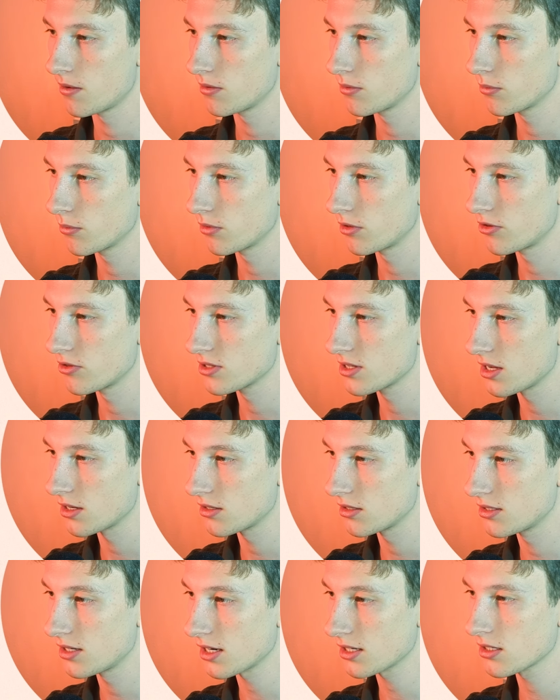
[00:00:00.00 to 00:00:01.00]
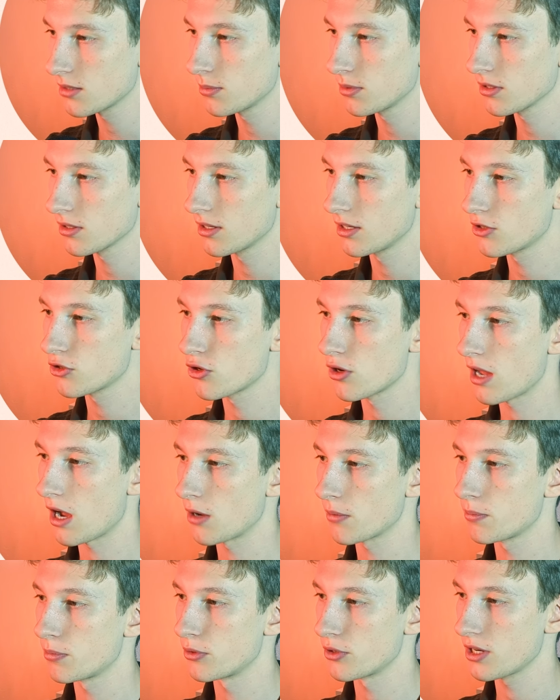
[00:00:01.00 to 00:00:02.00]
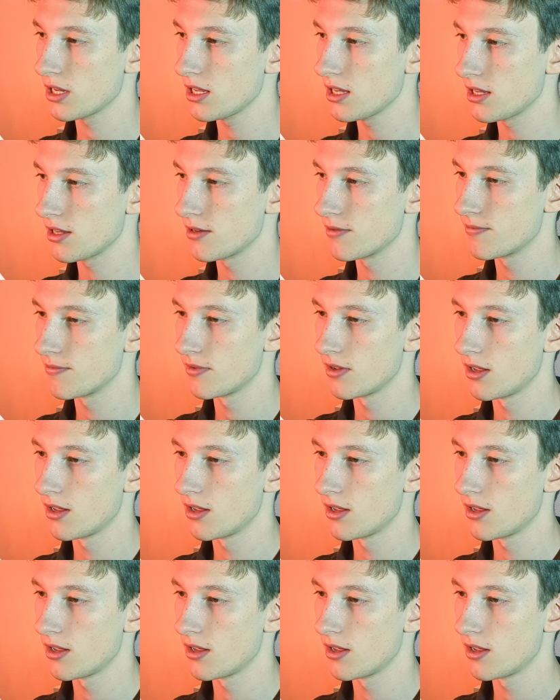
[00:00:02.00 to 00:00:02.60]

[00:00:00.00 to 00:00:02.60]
where is that deductible? It should output E.